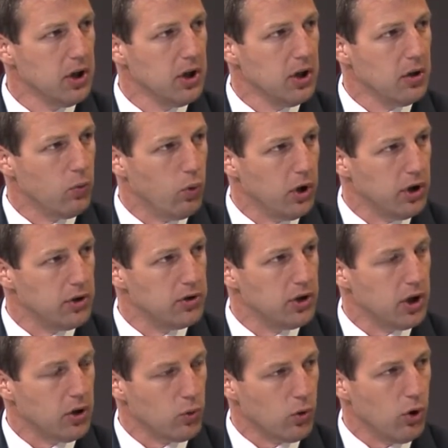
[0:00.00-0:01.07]
Mm-hmm. What
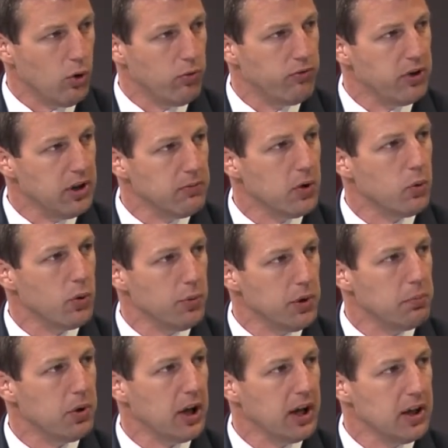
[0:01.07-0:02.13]
uh, role FEMA will
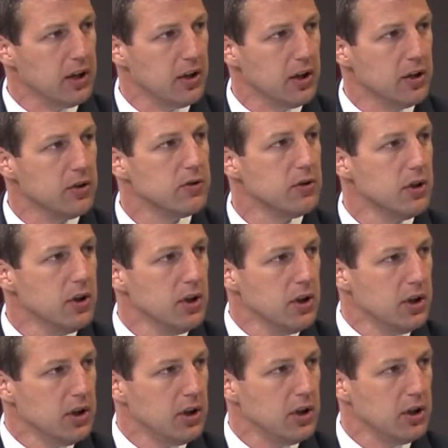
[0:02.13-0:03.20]
be playing in this?
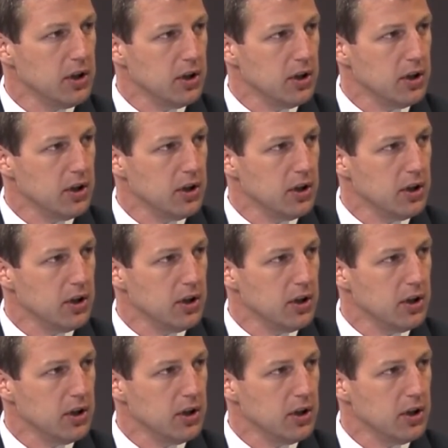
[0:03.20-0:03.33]
Okay.